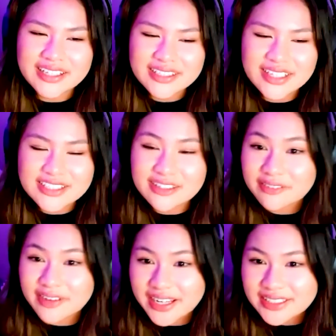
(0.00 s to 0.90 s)
it's a
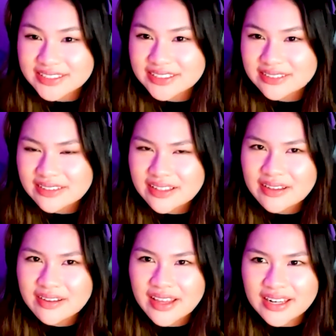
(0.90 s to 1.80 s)
race.
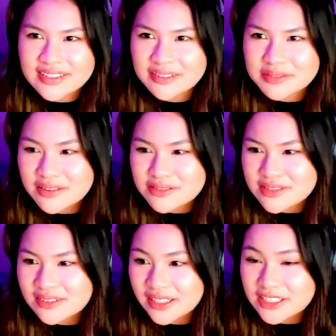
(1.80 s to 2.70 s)
And sometimes,
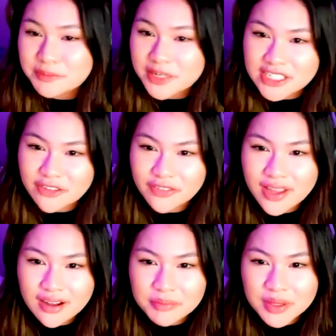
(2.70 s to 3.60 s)
like, especially for
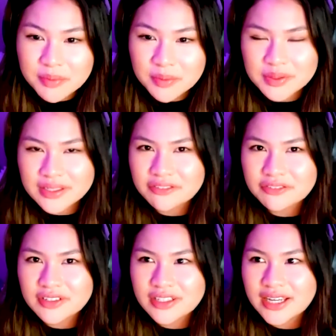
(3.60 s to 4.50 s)
young people, we'll
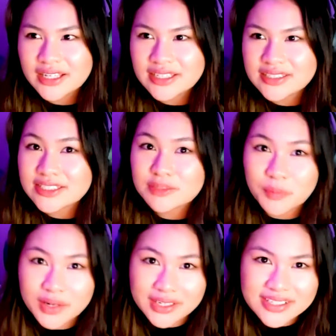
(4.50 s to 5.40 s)
feel like it's a
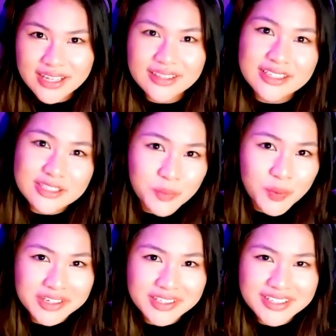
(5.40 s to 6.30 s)
sprint at this
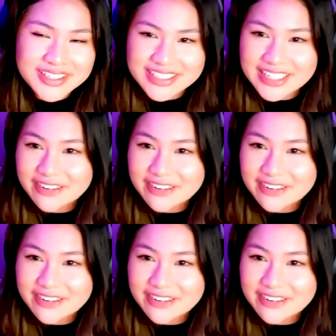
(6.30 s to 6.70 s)
point instead of a